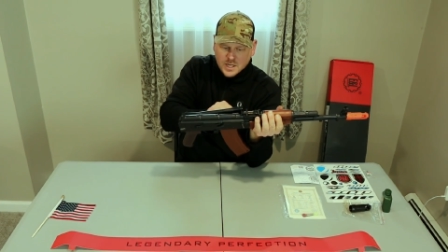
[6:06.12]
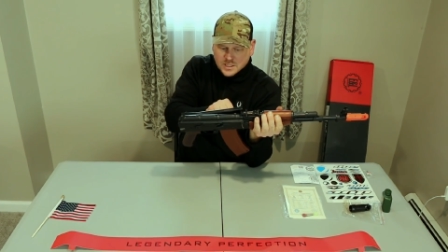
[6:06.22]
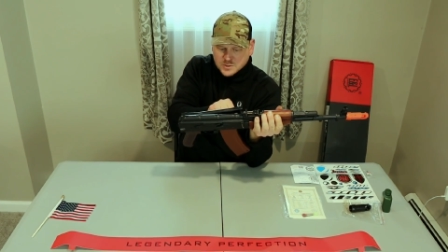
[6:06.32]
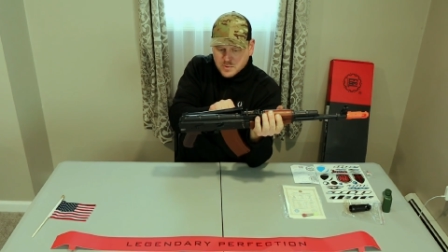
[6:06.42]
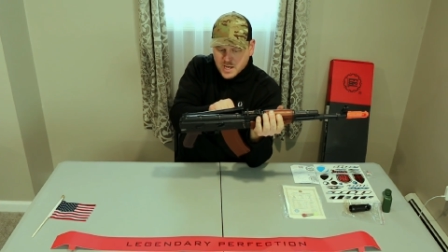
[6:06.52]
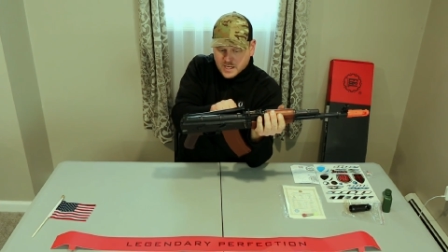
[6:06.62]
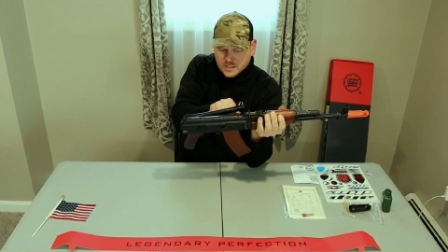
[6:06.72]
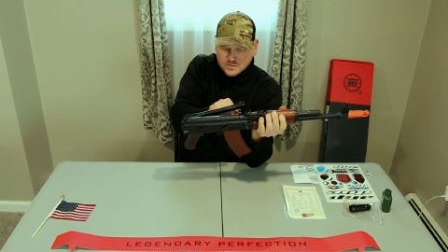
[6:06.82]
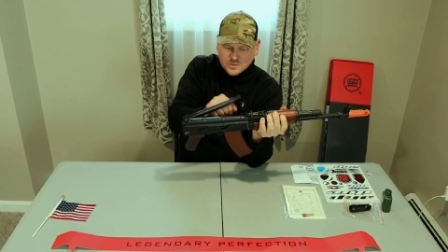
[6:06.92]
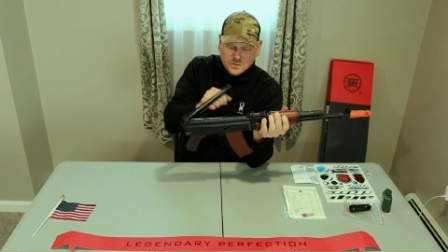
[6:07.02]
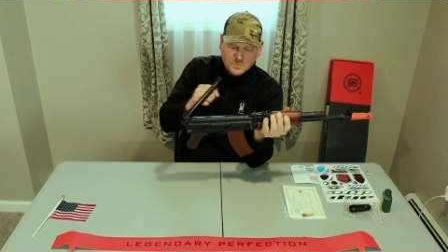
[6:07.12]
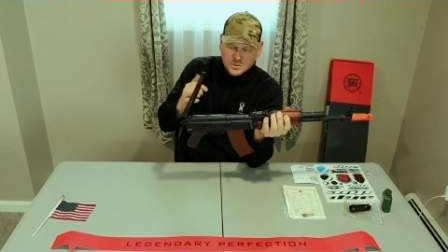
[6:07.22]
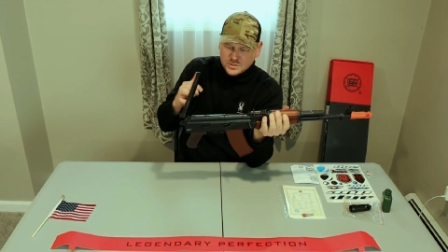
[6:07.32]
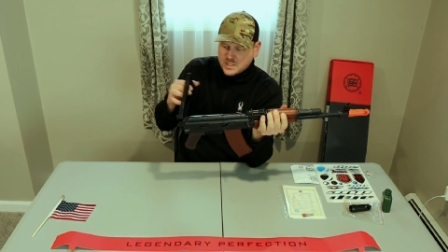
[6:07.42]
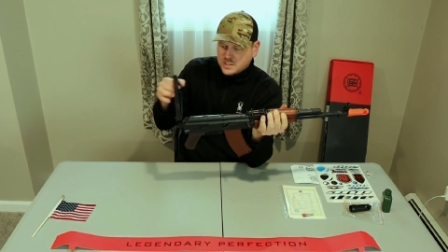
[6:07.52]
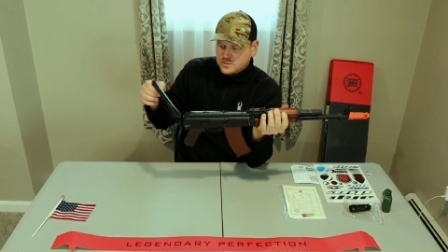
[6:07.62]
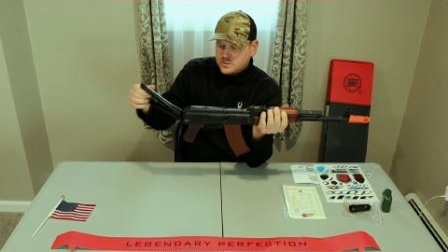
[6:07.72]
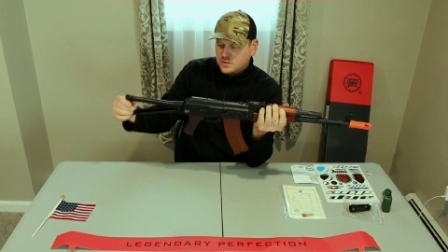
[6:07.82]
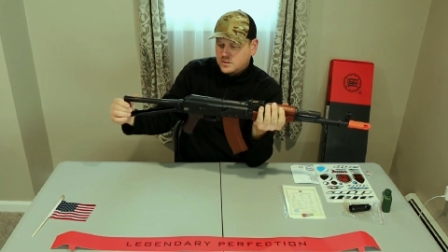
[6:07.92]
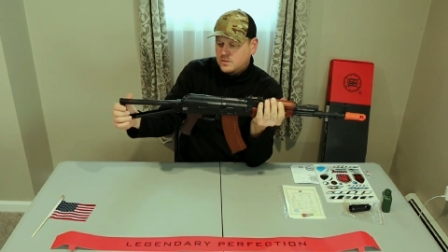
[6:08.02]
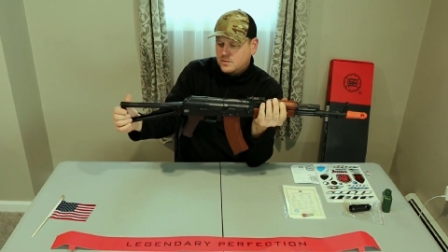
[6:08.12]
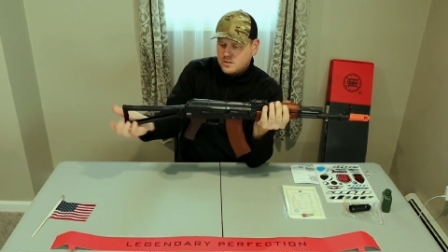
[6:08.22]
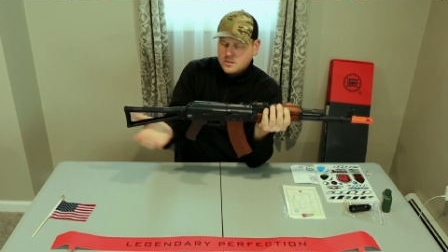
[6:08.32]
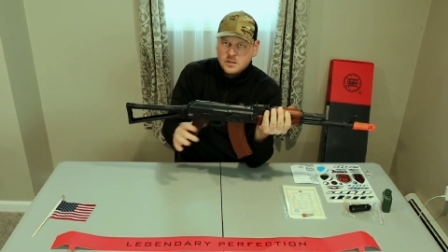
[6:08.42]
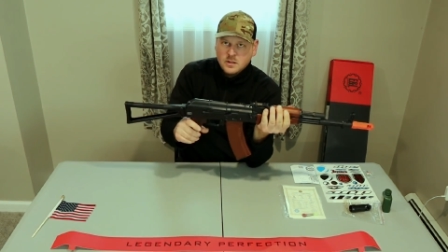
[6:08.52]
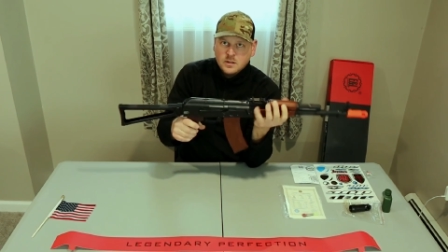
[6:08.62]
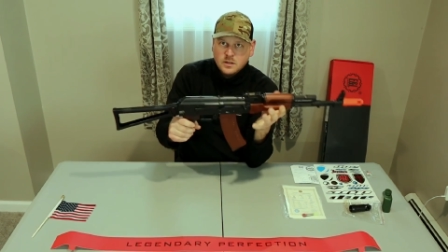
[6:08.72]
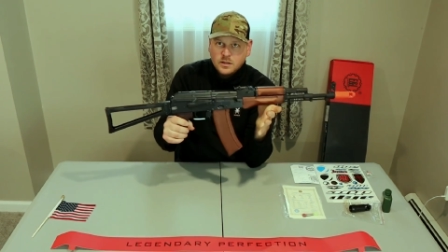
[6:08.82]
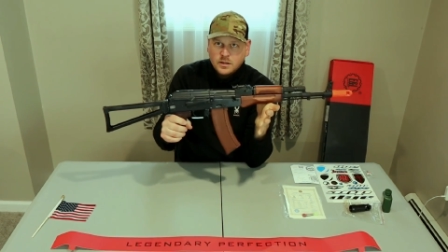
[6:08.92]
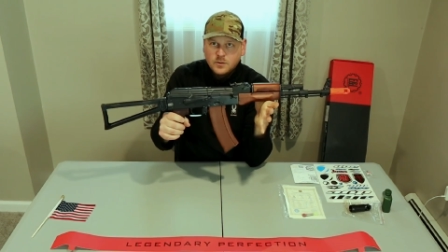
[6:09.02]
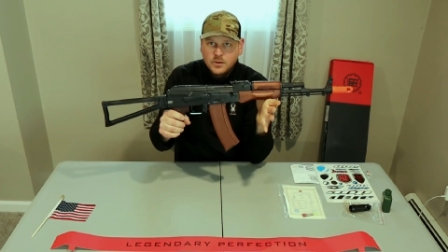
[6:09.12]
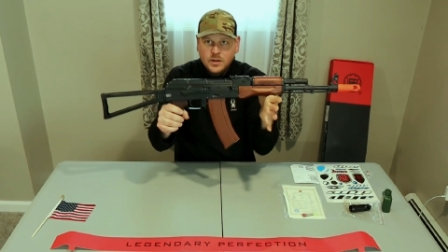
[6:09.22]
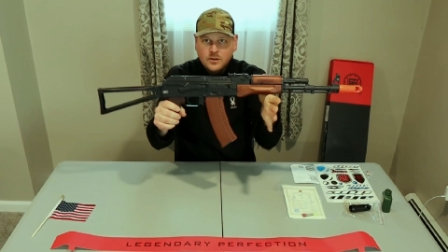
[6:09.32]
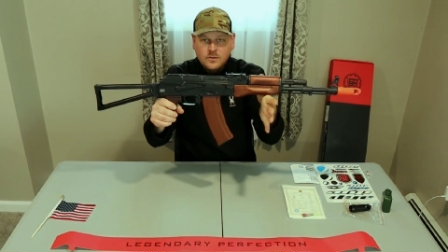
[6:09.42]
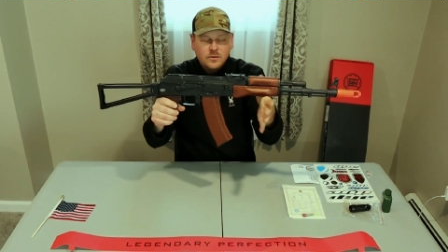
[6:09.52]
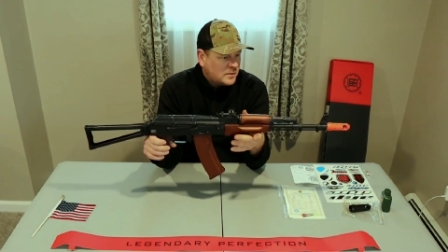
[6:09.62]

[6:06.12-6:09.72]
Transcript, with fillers: locks back, so you push that trigger, and there we go.